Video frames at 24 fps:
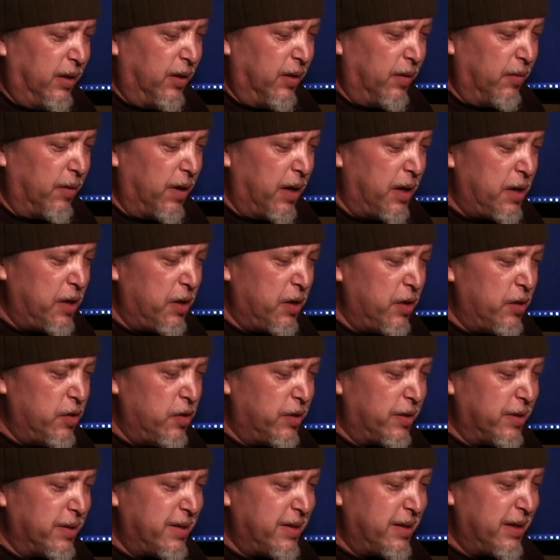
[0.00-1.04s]
Right here, you
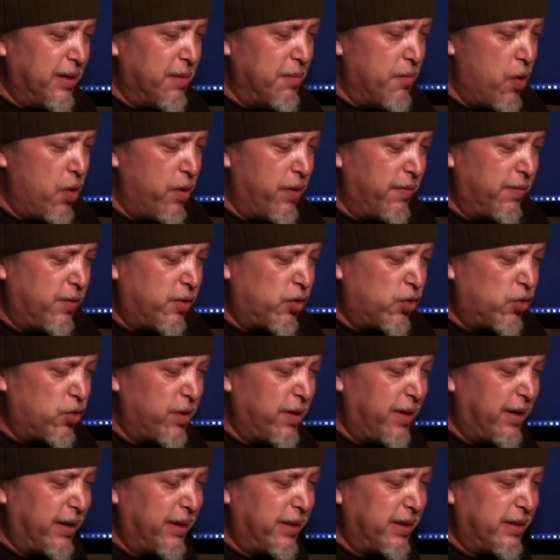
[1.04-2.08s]
can see emotive
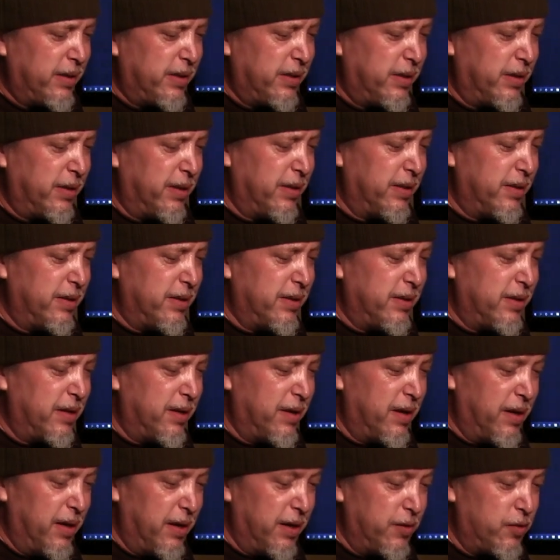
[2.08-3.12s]
strings. This is
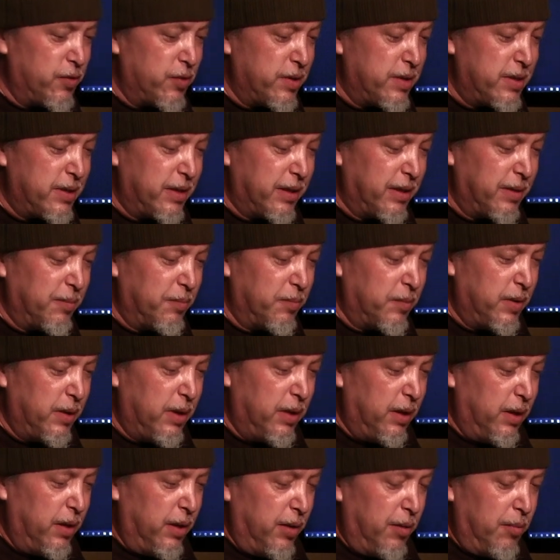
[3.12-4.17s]
an interesting
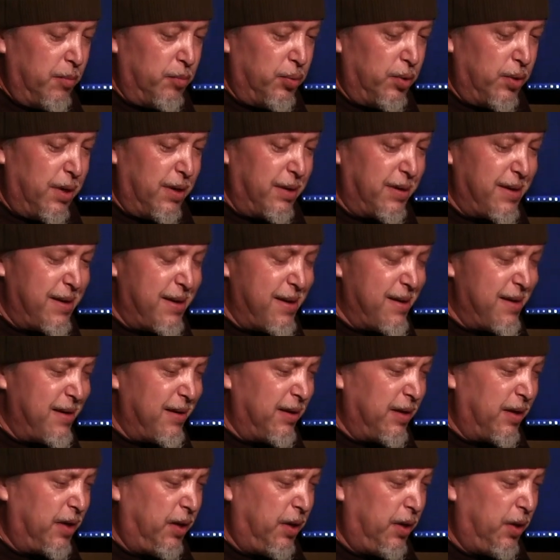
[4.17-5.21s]

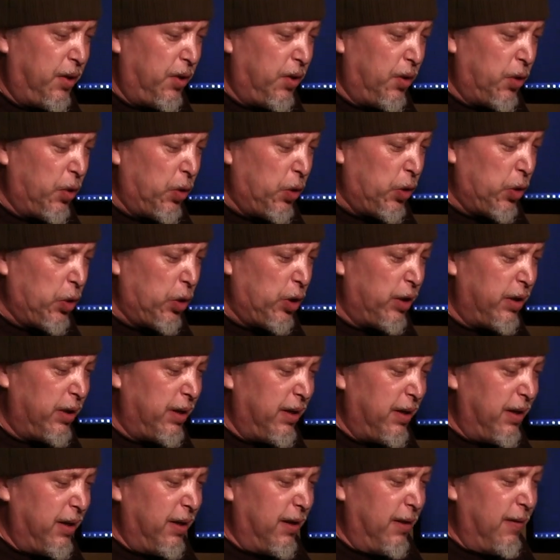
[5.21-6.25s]
plug-in here
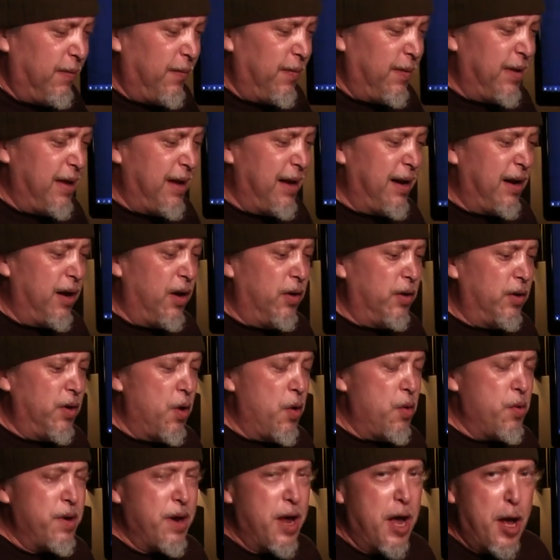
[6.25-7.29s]
that I'll
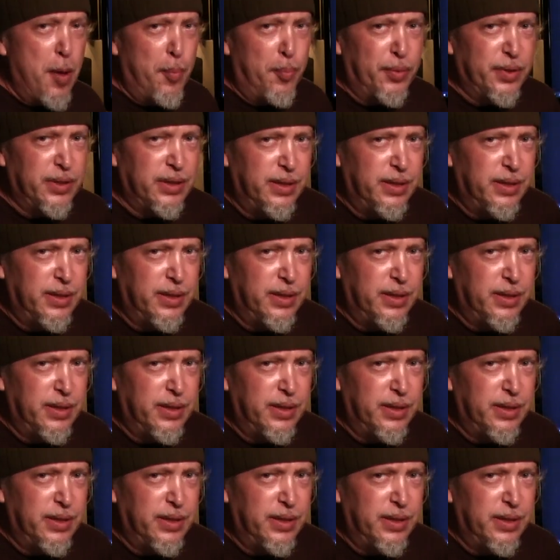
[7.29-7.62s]
load up,